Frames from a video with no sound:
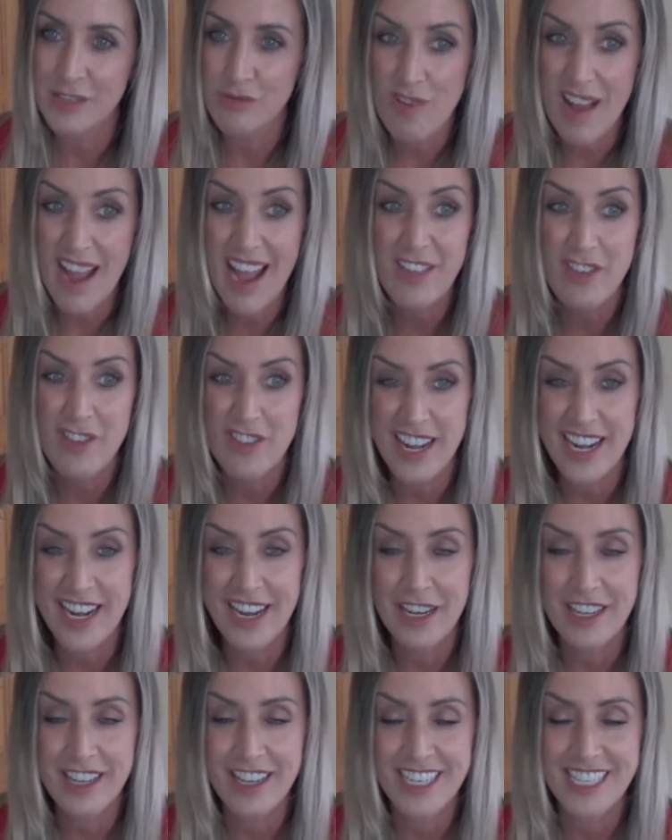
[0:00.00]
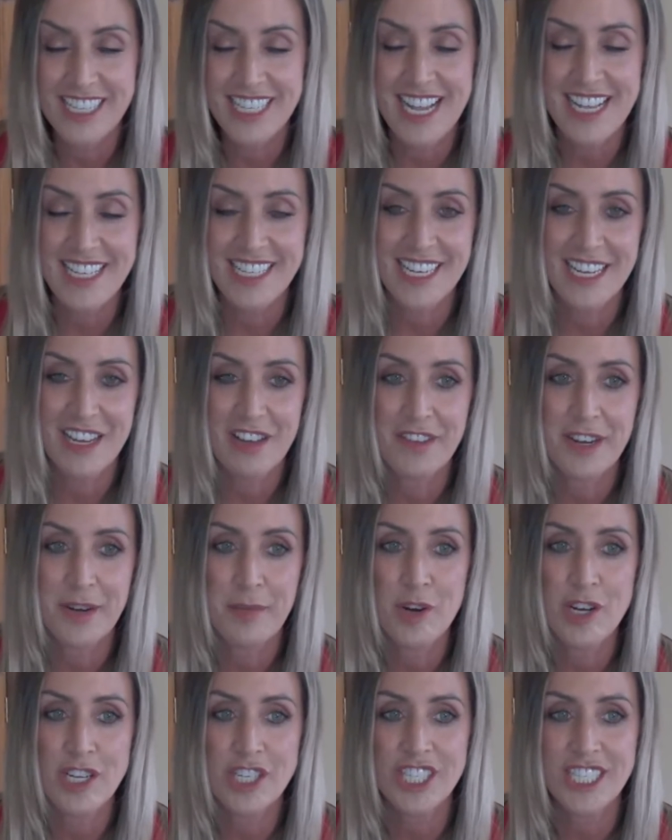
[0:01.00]
rather than out of the necessity of an
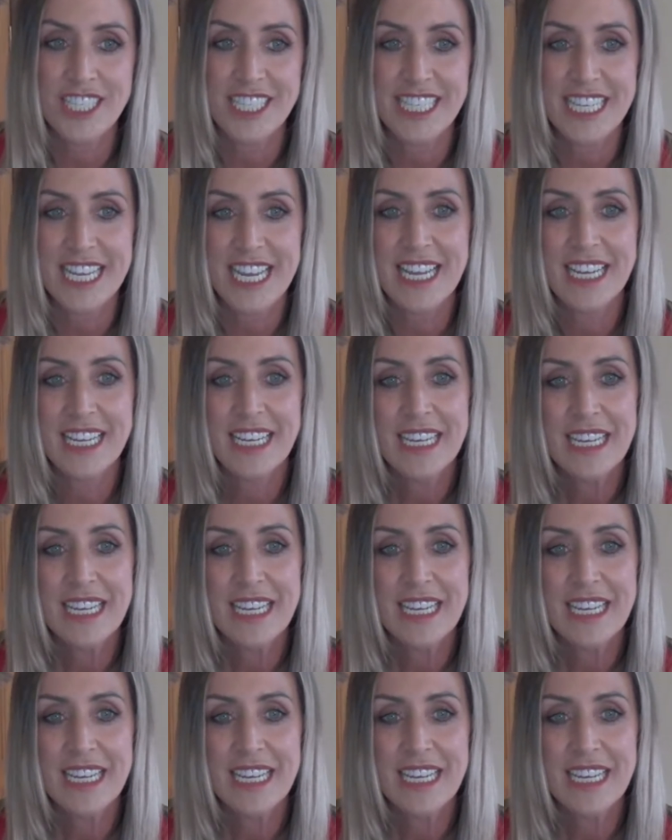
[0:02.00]
emergency.